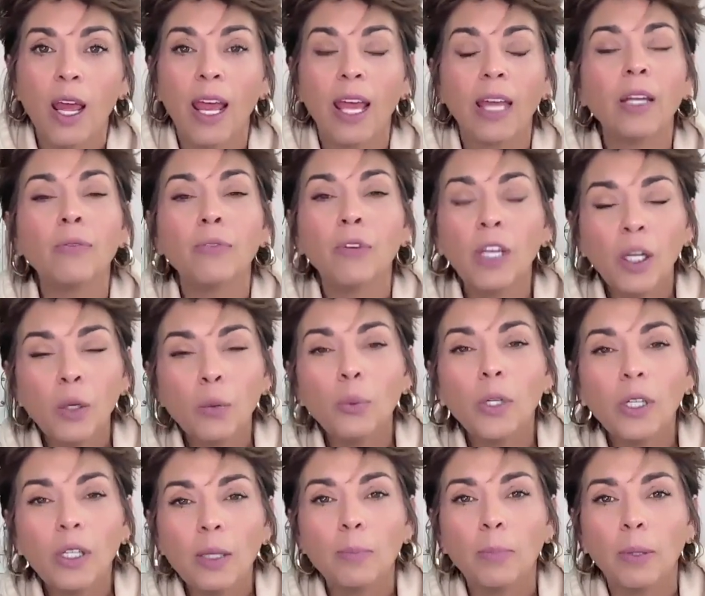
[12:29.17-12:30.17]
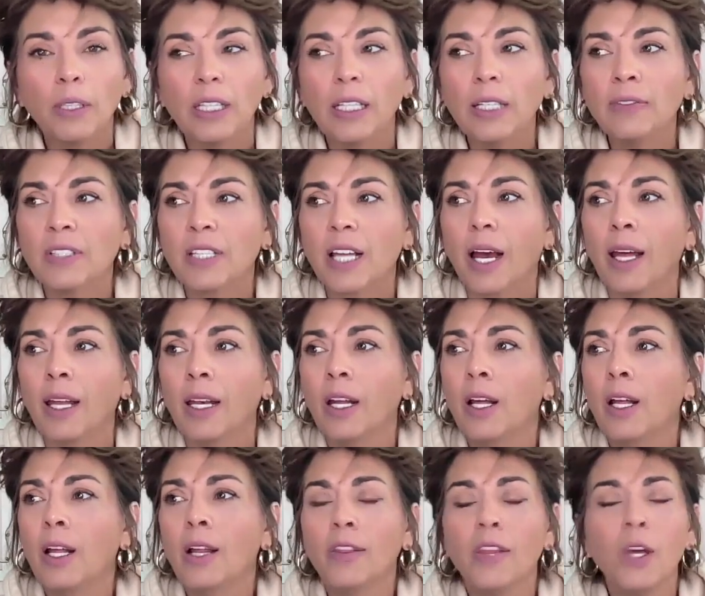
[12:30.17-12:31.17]
and if he really believes that,
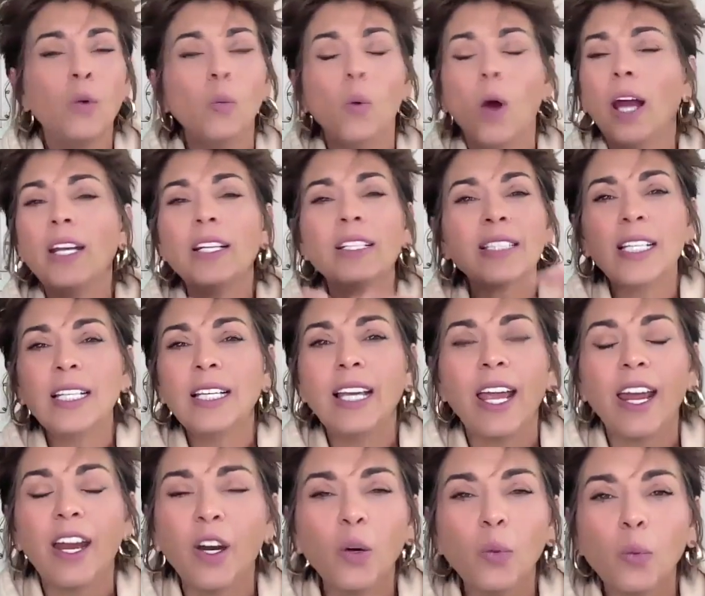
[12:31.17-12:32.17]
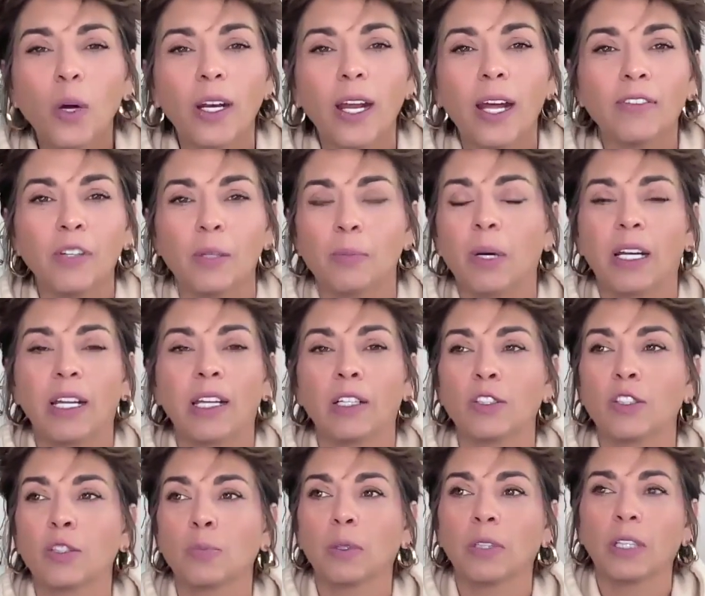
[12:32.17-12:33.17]
then why does he care what everybody
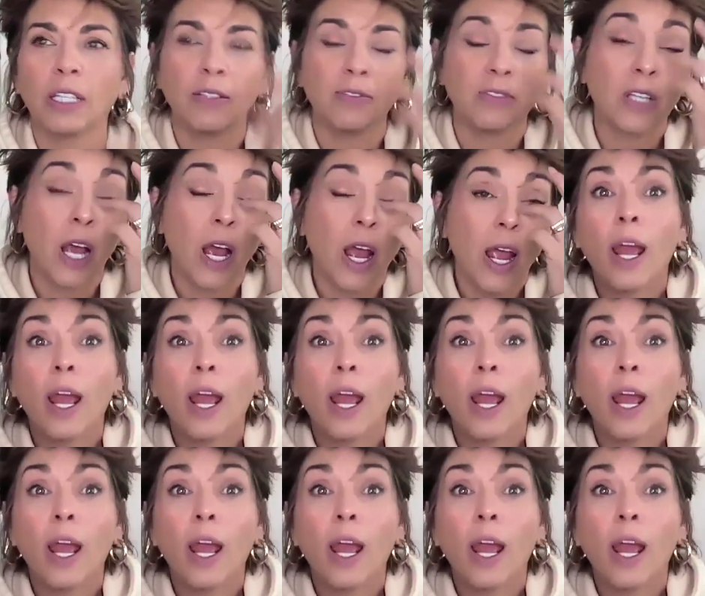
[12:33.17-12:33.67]
else believes?